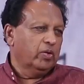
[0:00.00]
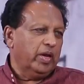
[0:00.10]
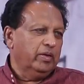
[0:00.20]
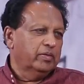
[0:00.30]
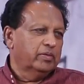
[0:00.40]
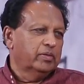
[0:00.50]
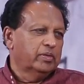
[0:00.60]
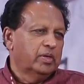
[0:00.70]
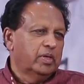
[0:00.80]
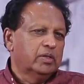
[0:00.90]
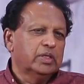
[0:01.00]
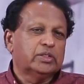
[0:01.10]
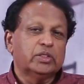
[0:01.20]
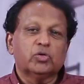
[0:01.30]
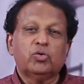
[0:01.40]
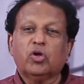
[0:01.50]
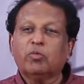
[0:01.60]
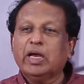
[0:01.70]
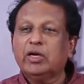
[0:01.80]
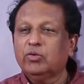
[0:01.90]
Okay? This is good or
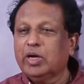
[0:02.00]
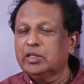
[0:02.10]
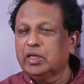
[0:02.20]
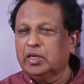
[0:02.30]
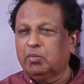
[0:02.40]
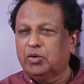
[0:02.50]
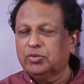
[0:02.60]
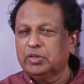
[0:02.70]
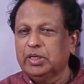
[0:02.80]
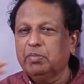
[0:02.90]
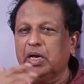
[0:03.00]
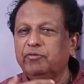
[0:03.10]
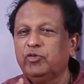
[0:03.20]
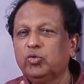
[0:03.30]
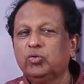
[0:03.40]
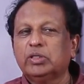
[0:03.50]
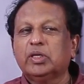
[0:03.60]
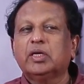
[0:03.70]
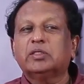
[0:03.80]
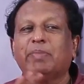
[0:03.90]
bad, you can think about. In my view, I
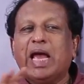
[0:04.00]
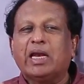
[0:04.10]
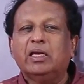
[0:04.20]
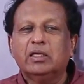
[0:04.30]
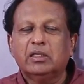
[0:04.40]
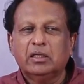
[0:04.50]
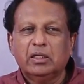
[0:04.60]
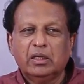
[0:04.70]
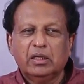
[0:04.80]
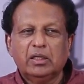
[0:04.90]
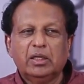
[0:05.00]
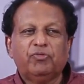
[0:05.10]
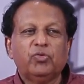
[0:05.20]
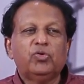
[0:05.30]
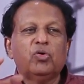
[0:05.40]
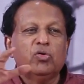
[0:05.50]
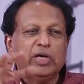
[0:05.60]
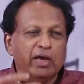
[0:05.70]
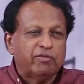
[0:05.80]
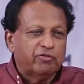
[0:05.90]
think it is bad. If you don't
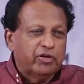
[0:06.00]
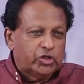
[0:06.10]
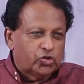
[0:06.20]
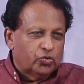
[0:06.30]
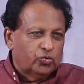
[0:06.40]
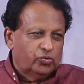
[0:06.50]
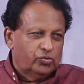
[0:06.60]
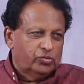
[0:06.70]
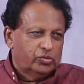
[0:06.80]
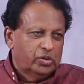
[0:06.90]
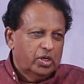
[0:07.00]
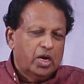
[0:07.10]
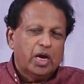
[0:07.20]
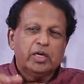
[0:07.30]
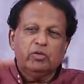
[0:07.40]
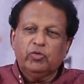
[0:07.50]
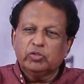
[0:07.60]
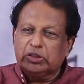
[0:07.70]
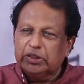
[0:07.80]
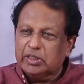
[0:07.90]
have a veto and if you
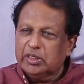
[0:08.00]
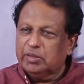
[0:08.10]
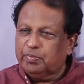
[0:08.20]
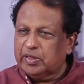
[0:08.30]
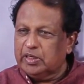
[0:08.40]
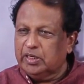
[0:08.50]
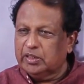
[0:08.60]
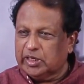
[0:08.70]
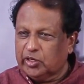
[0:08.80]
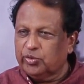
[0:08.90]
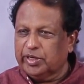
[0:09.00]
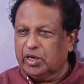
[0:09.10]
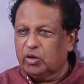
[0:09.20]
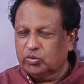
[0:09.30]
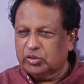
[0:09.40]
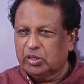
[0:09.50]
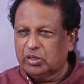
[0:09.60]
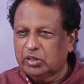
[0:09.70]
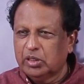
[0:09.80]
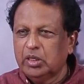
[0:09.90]
sit in the, in the Security
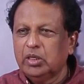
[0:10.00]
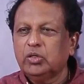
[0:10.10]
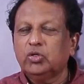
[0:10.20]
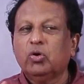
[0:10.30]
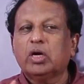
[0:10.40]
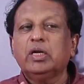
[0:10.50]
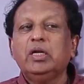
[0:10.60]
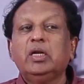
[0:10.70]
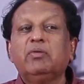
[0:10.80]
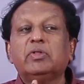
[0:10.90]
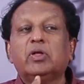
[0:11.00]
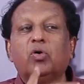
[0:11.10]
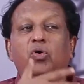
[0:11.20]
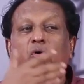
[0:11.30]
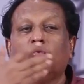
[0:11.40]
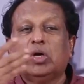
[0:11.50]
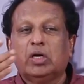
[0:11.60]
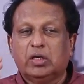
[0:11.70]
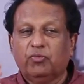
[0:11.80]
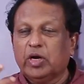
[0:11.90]
Council, you are dealing with the whole
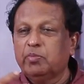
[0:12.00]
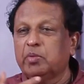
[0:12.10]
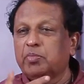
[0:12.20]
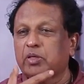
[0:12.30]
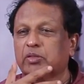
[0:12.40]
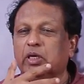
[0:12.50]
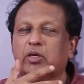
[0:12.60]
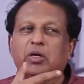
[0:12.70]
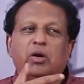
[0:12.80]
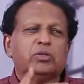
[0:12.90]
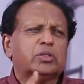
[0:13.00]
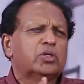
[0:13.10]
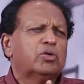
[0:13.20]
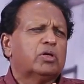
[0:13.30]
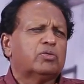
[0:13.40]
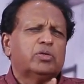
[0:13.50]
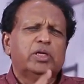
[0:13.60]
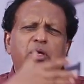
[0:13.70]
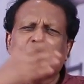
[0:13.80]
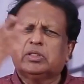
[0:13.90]
world. If you are a member of the Security Council, you have to
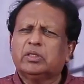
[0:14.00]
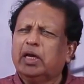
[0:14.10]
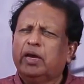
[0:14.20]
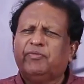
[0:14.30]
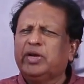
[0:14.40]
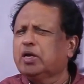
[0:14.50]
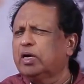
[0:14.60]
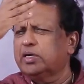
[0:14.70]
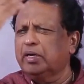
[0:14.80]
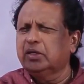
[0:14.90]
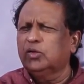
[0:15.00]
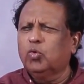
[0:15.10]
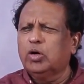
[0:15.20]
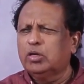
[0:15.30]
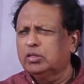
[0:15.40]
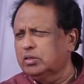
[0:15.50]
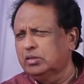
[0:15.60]
deal with every country in the world.